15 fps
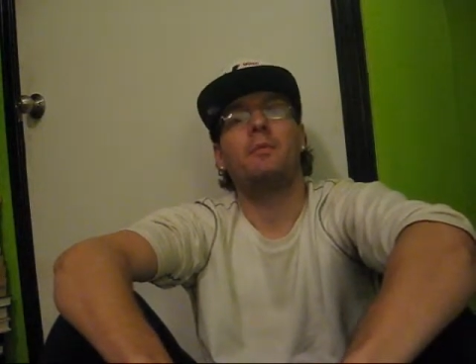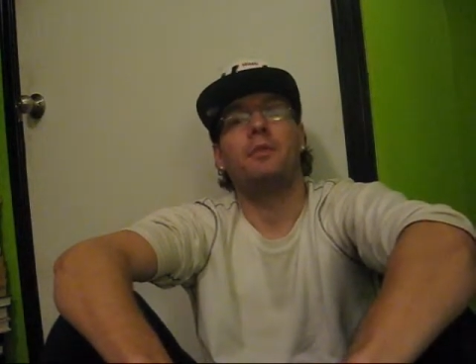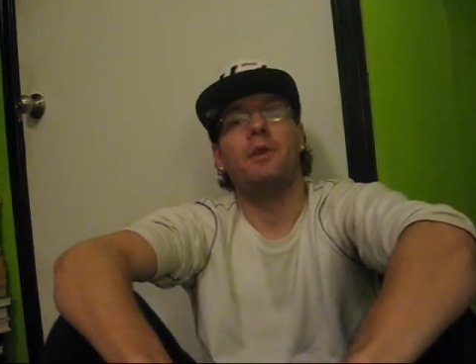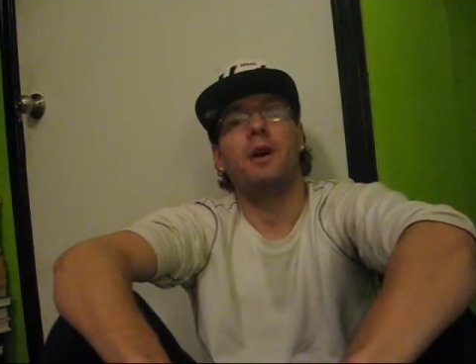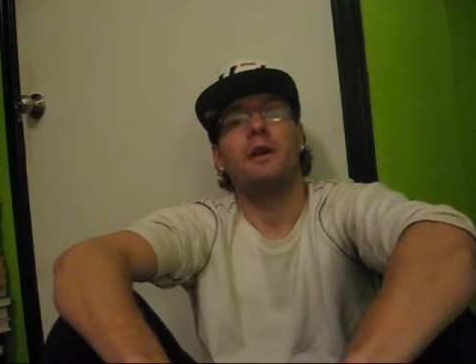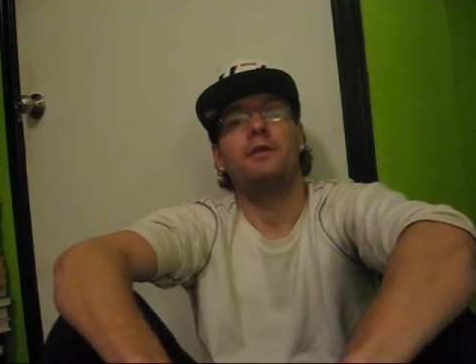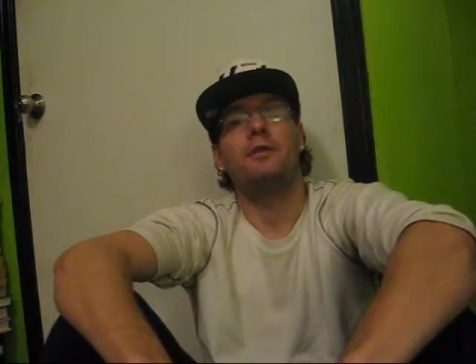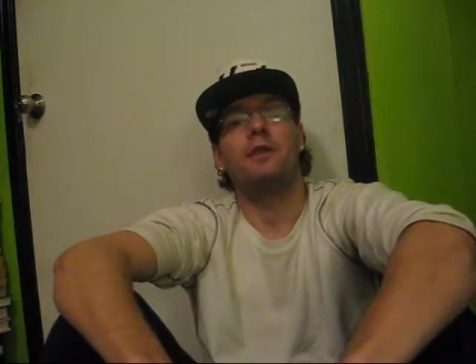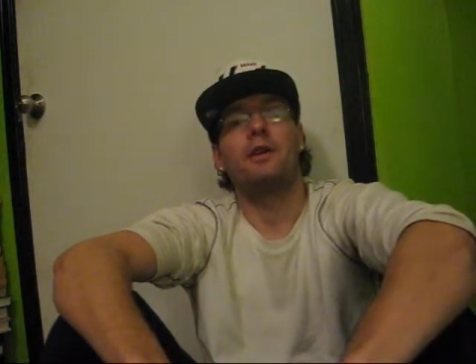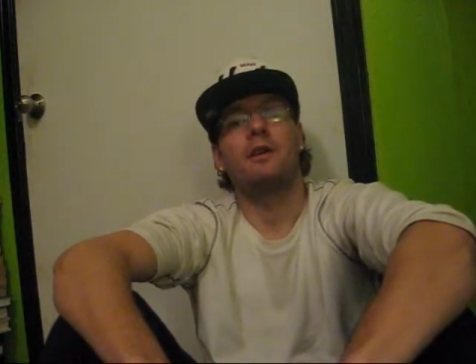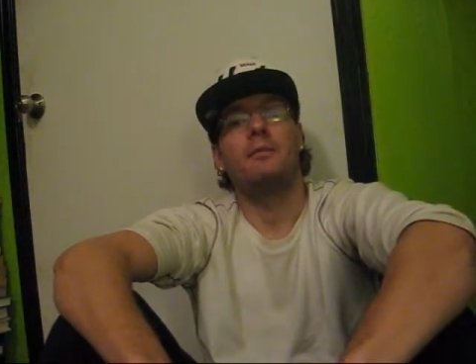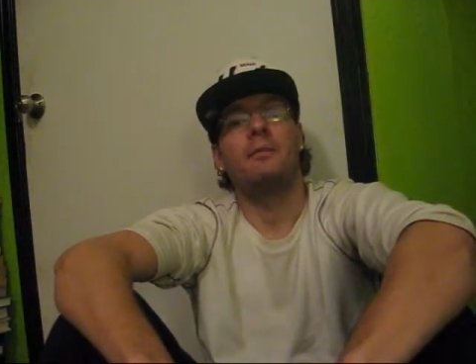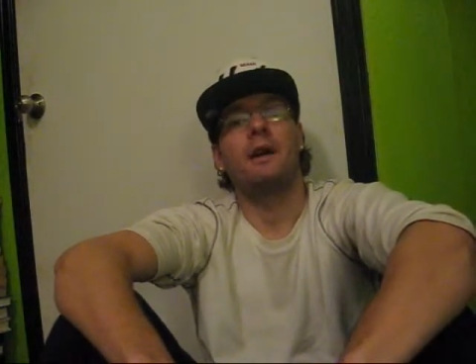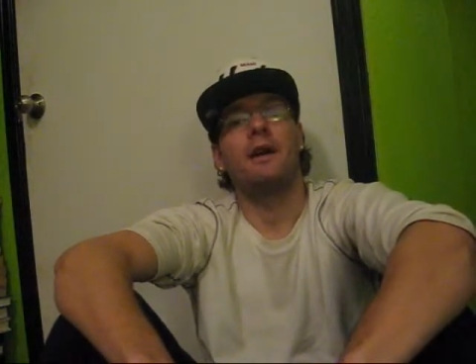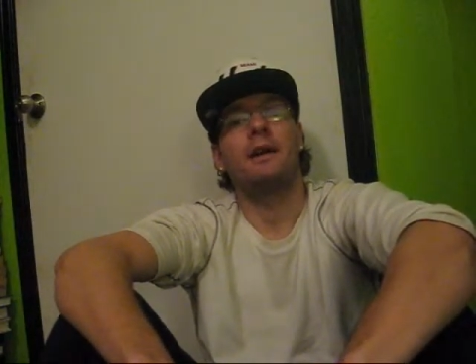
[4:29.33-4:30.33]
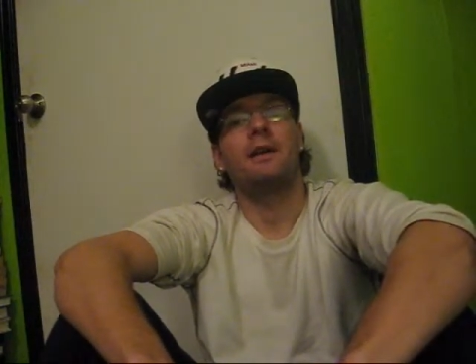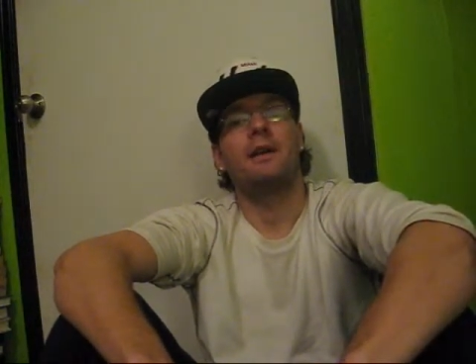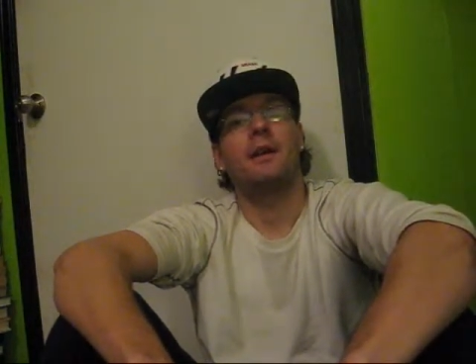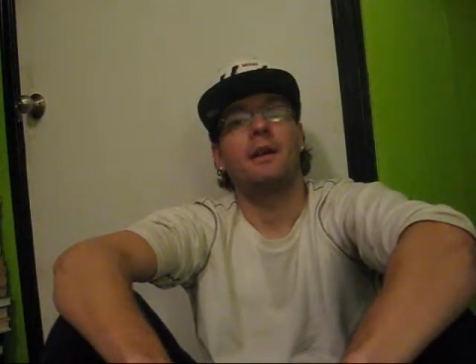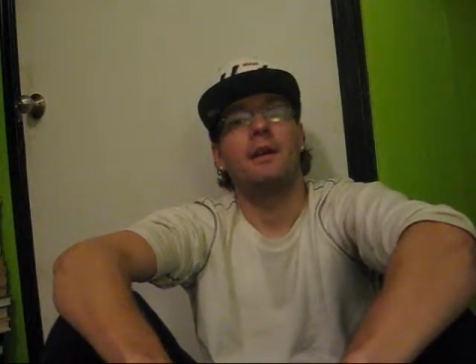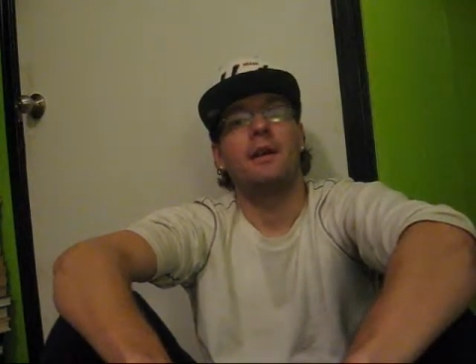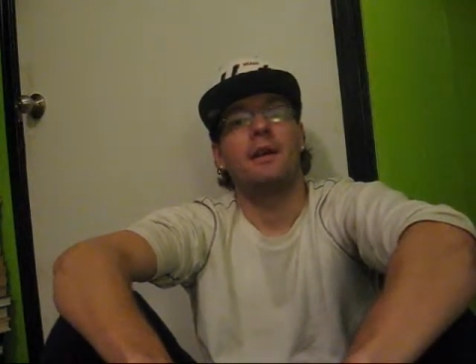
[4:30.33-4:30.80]
play you're going to make
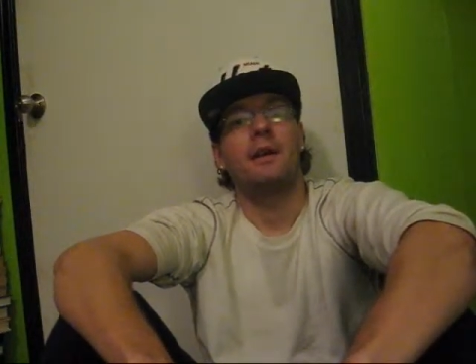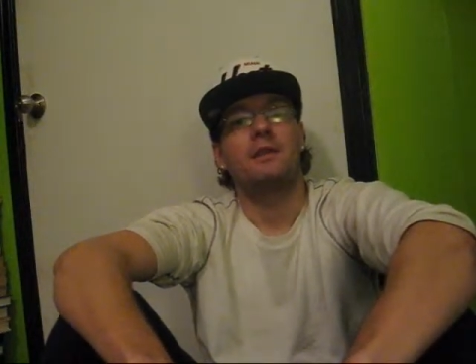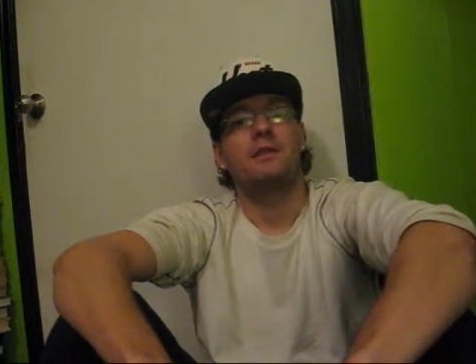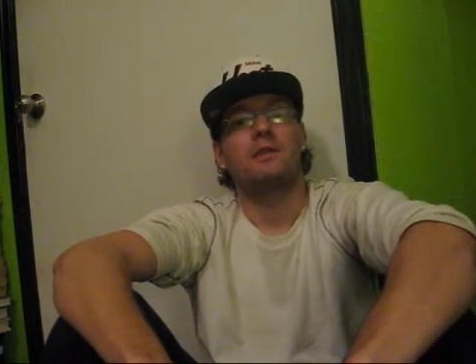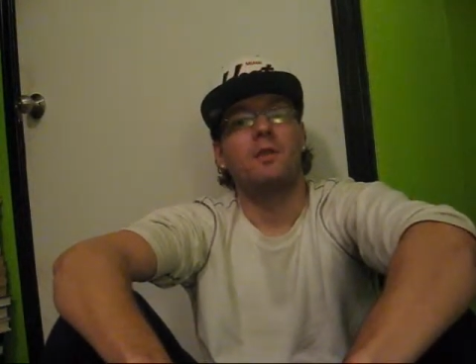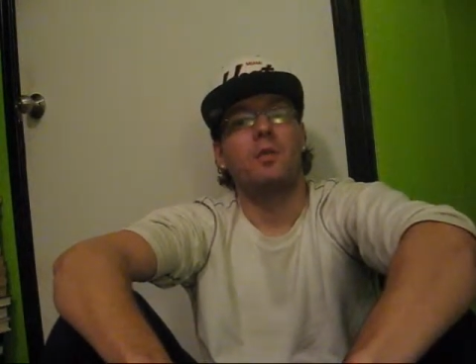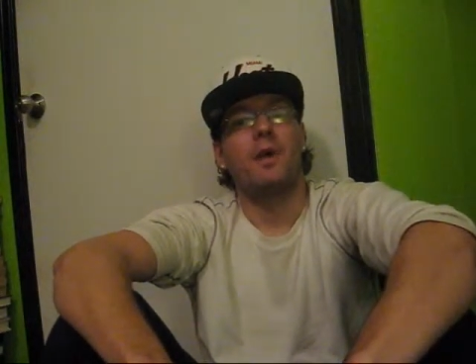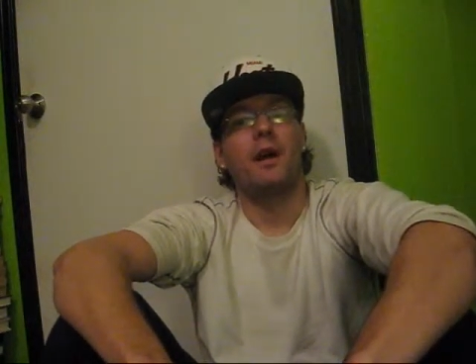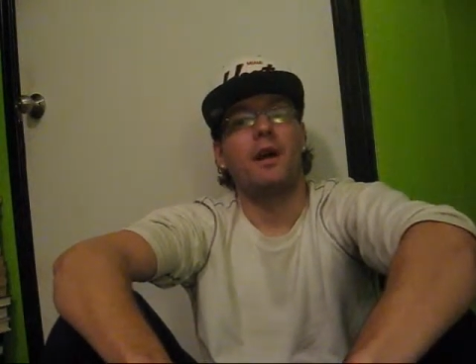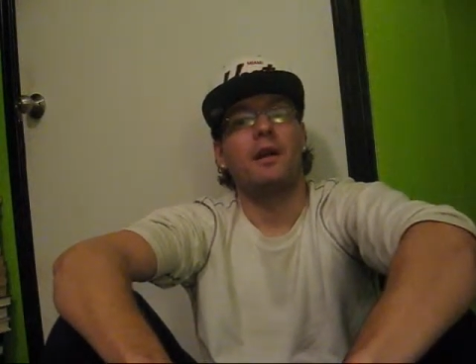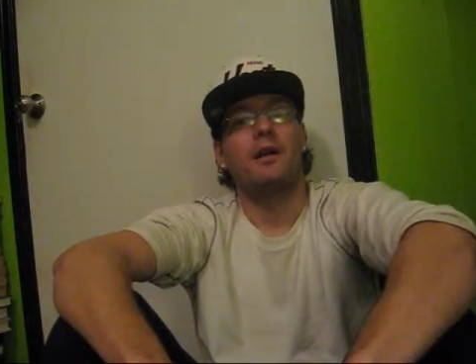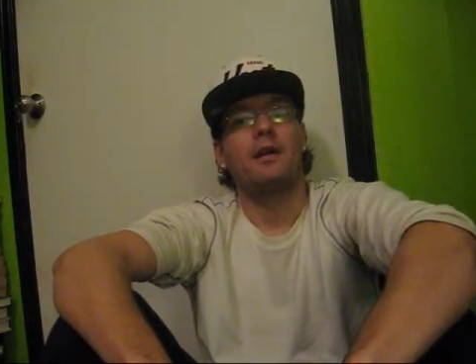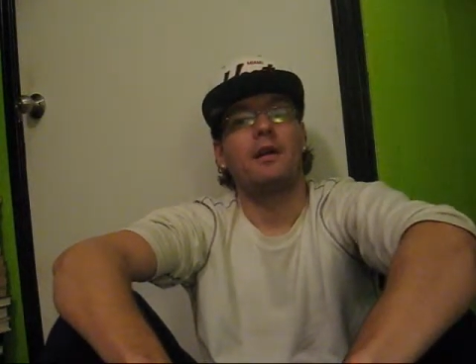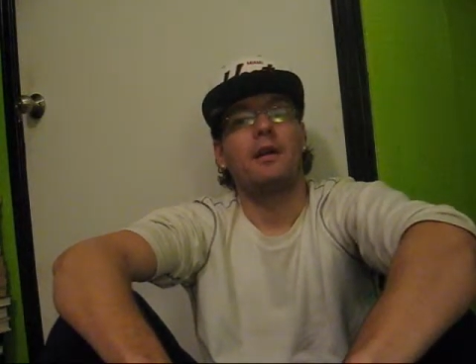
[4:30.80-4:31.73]
to where